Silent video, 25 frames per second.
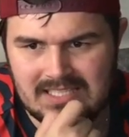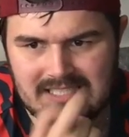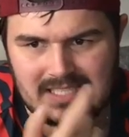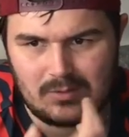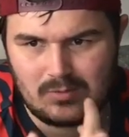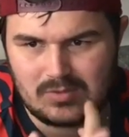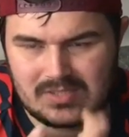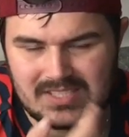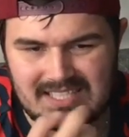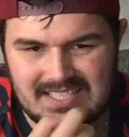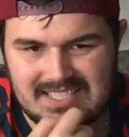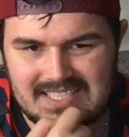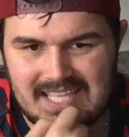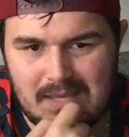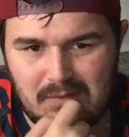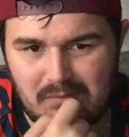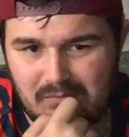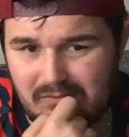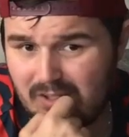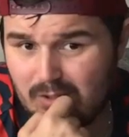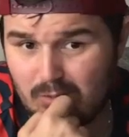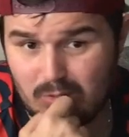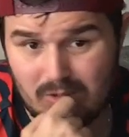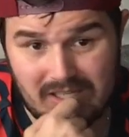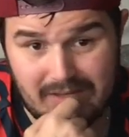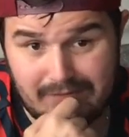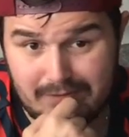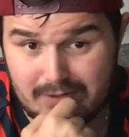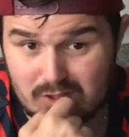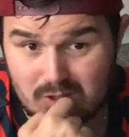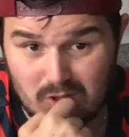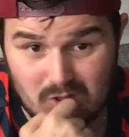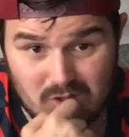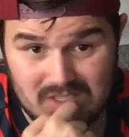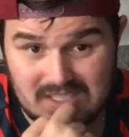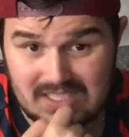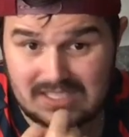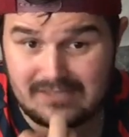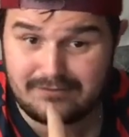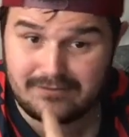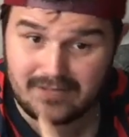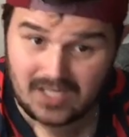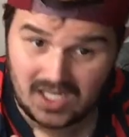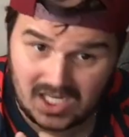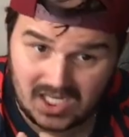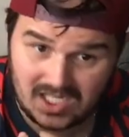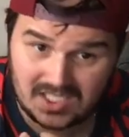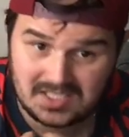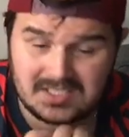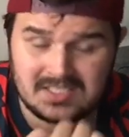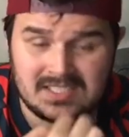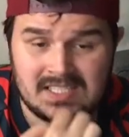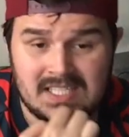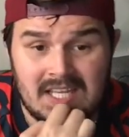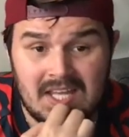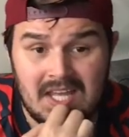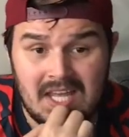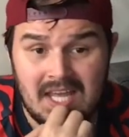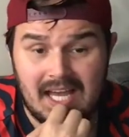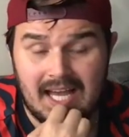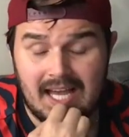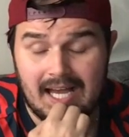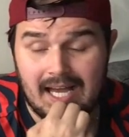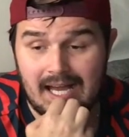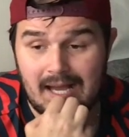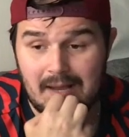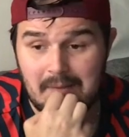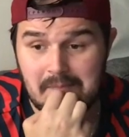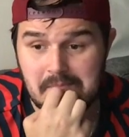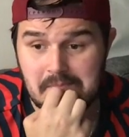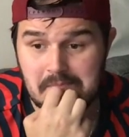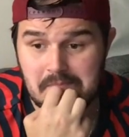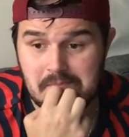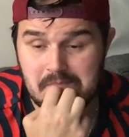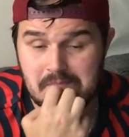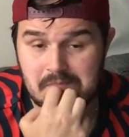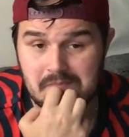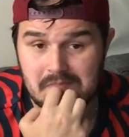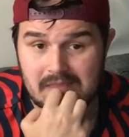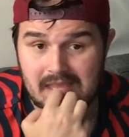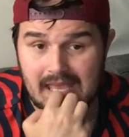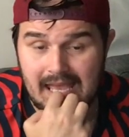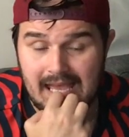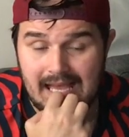It was the same thing with Lewandowski for us, and